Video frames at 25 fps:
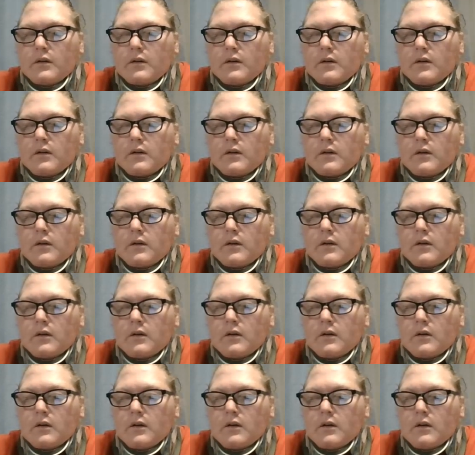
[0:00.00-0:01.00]

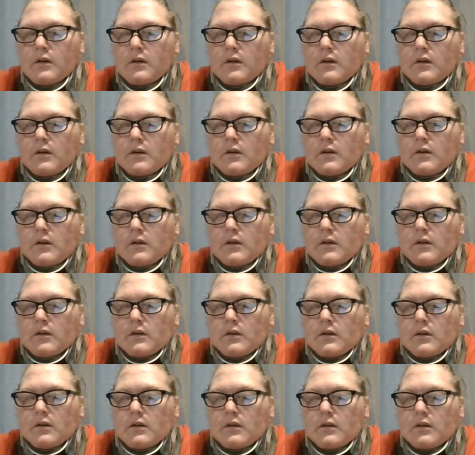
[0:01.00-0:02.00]

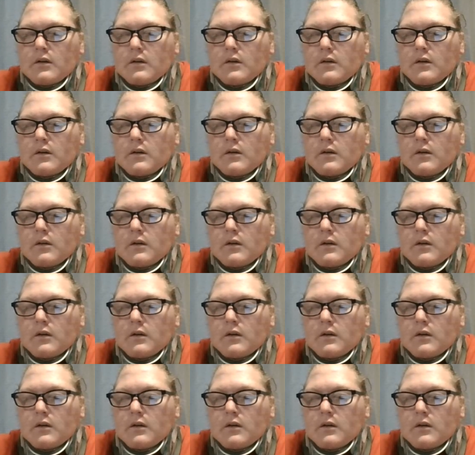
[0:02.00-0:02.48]
Nobody speaks.